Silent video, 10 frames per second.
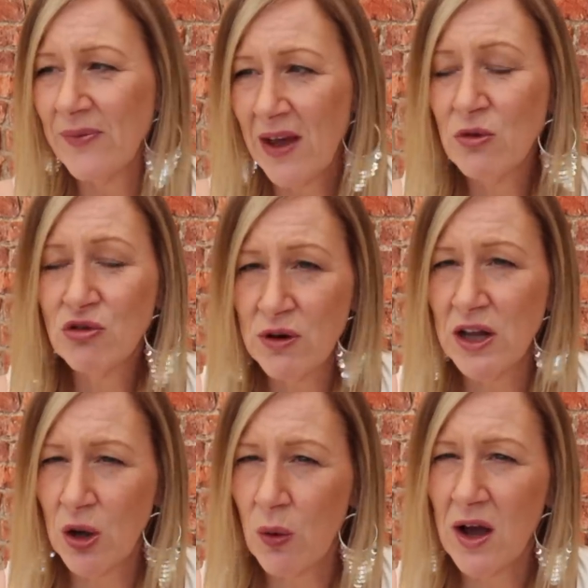I was
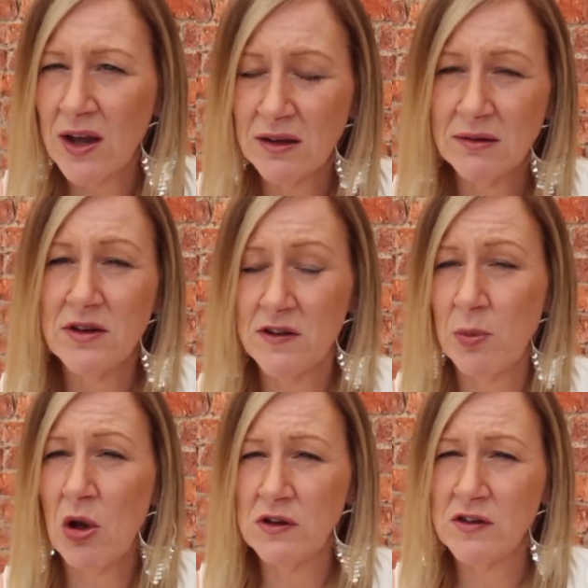really quite
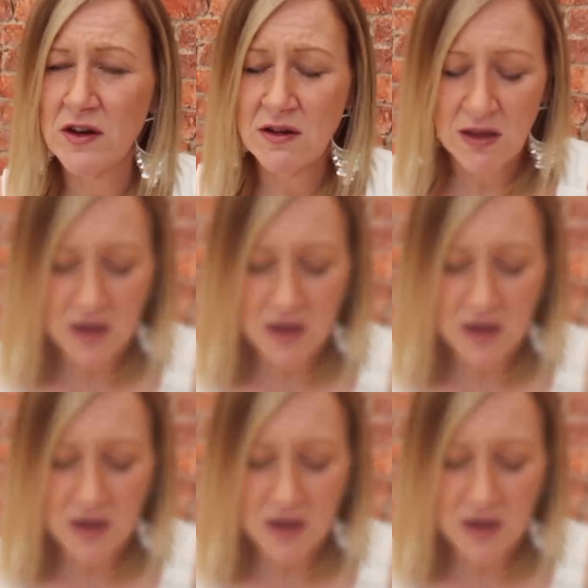disappointed in